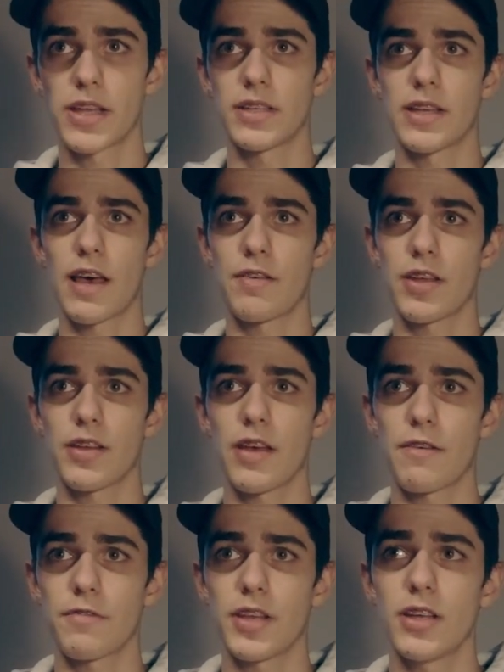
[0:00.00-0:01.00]
I didn't
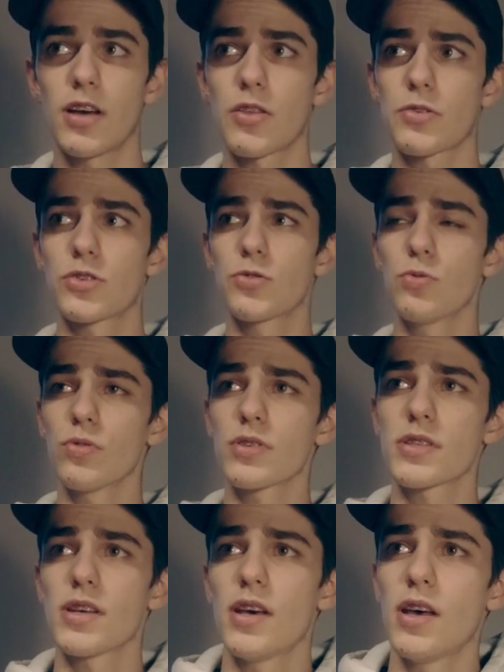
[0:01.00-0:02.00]
have any other
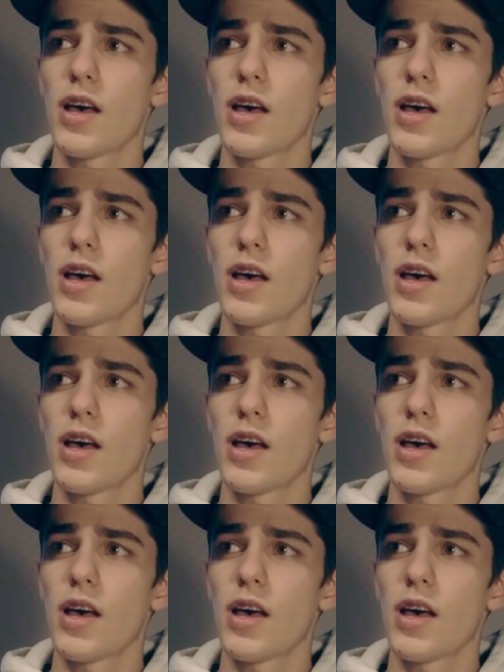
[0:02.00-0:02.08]
tools.